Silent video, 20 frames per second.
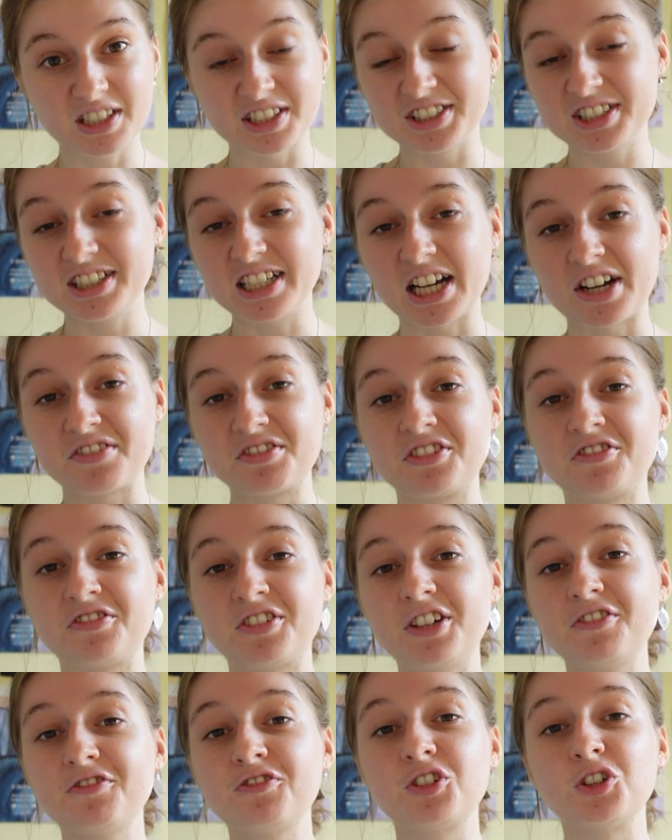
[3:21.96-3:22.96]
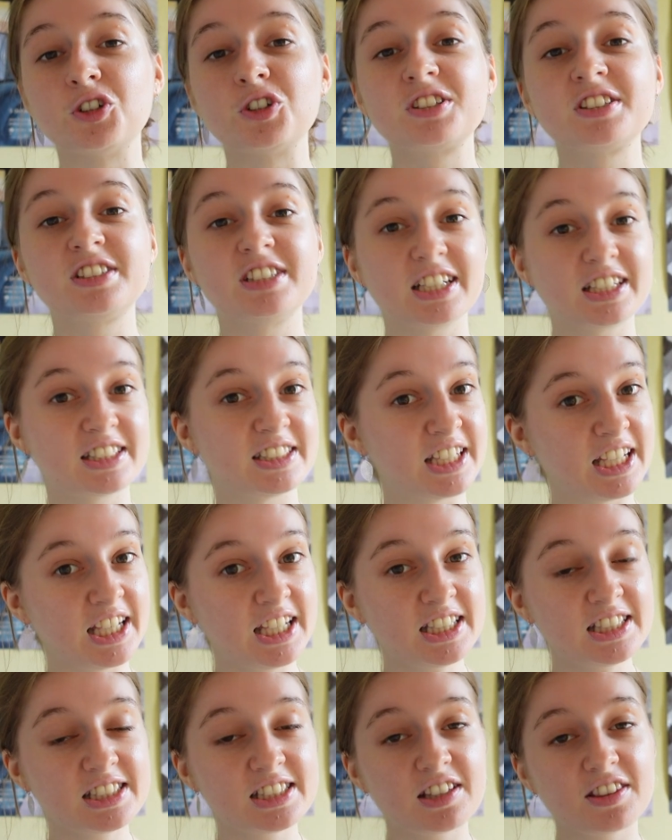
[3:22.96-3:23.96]
I didn't have a fit for 6
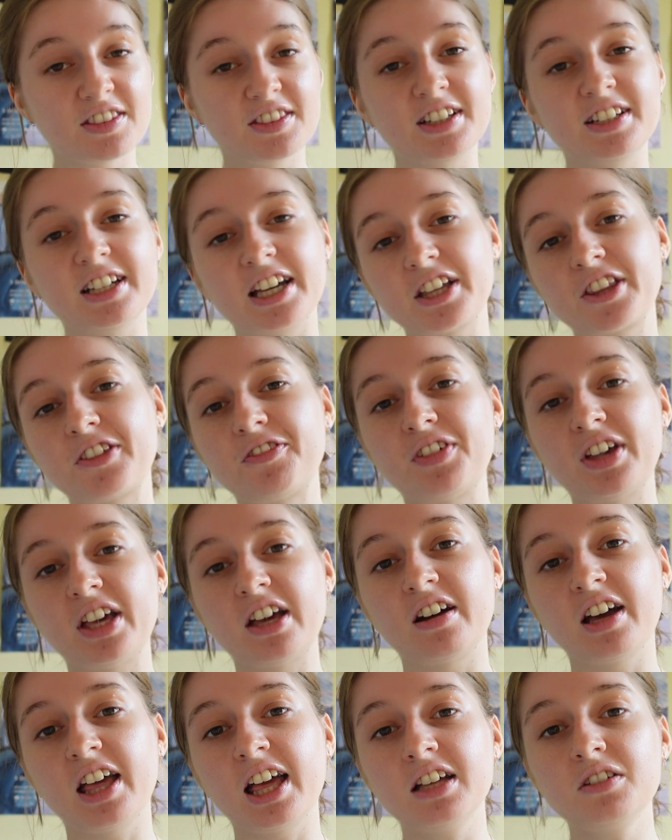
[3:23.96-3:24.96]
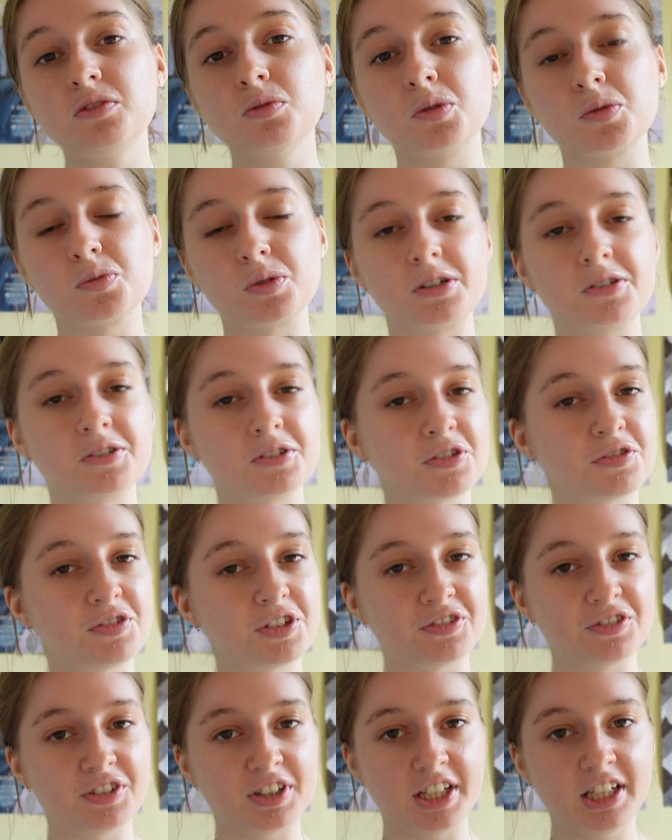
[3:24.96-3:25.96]
years. The next fit I had was when I was
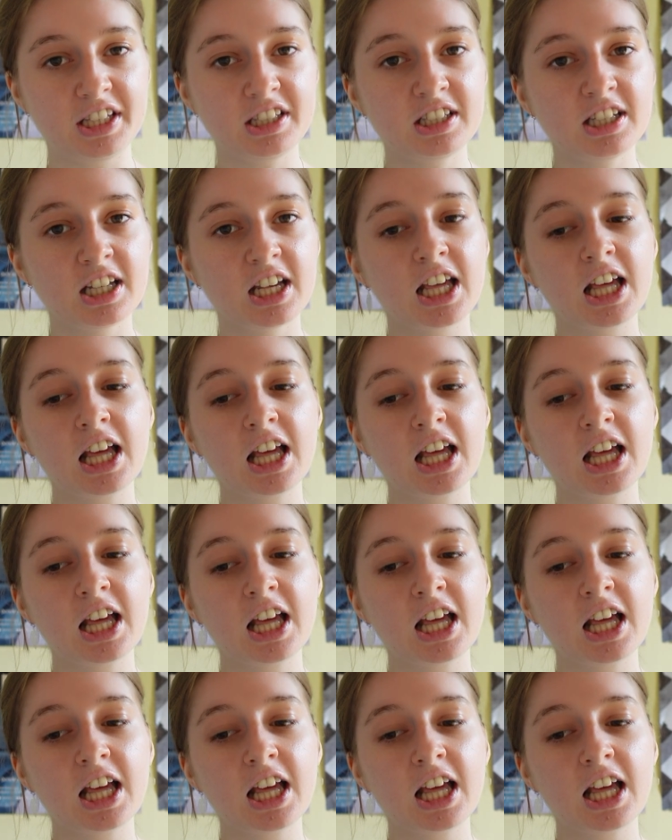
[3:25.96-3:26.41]
15,